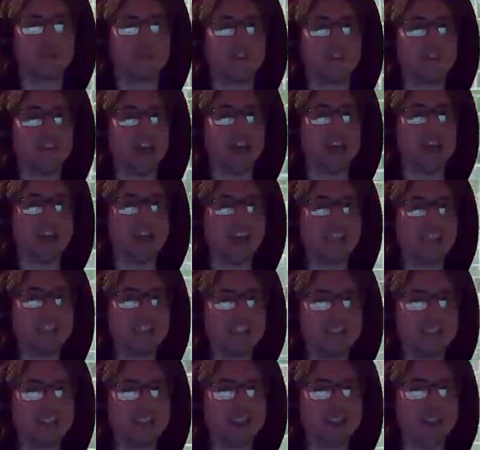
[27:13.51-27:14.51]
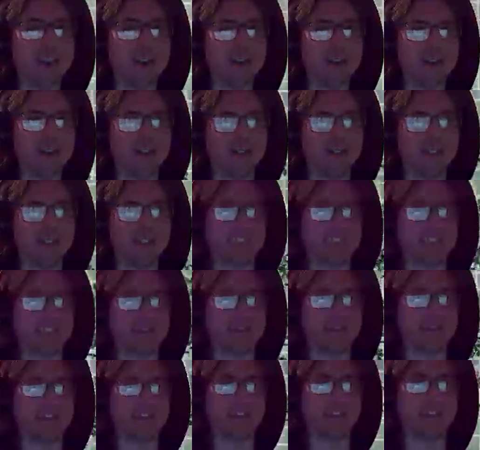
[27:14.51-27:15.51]
There isn't long on this
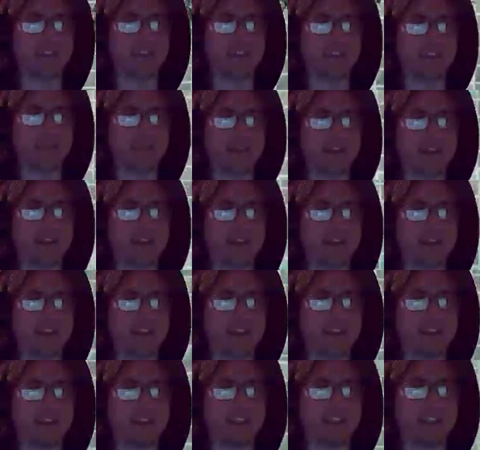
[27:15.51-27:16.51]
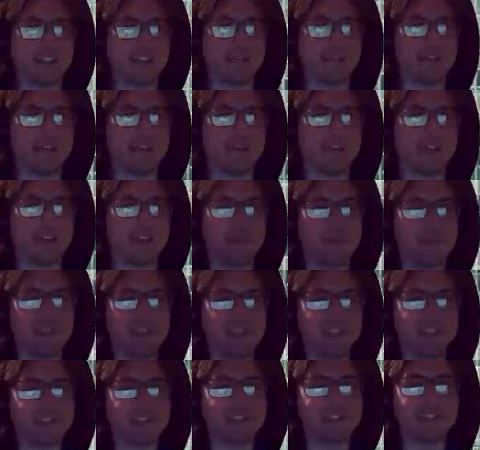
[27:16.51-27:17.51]
level either as well. I think it was like 15
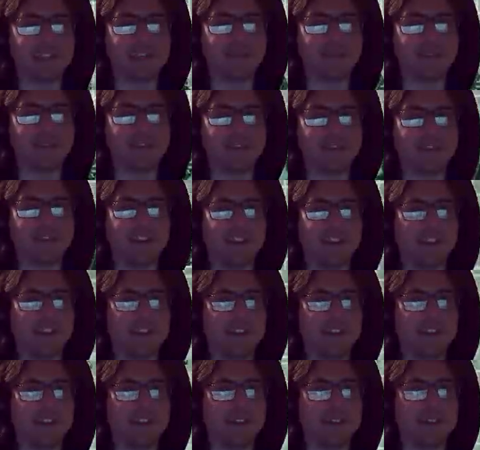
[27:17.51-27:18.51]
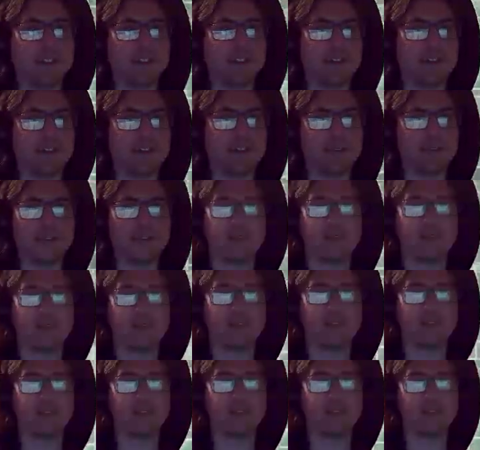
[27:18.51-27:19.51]
minutes or something, right?
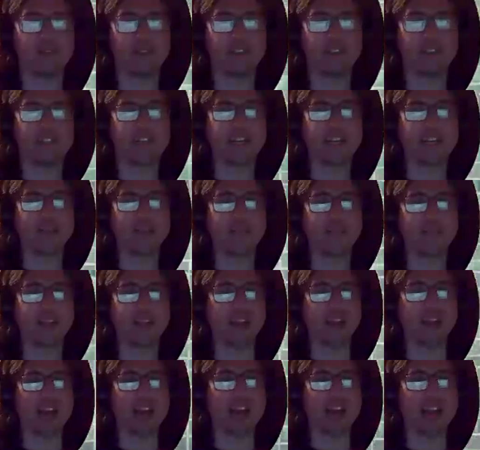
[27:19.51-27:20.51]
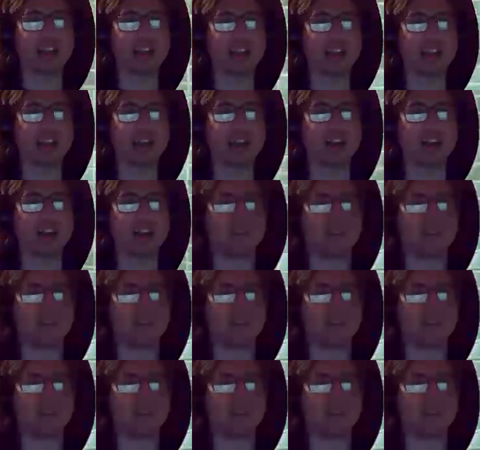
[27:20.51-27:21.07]
Chicken Bonanza!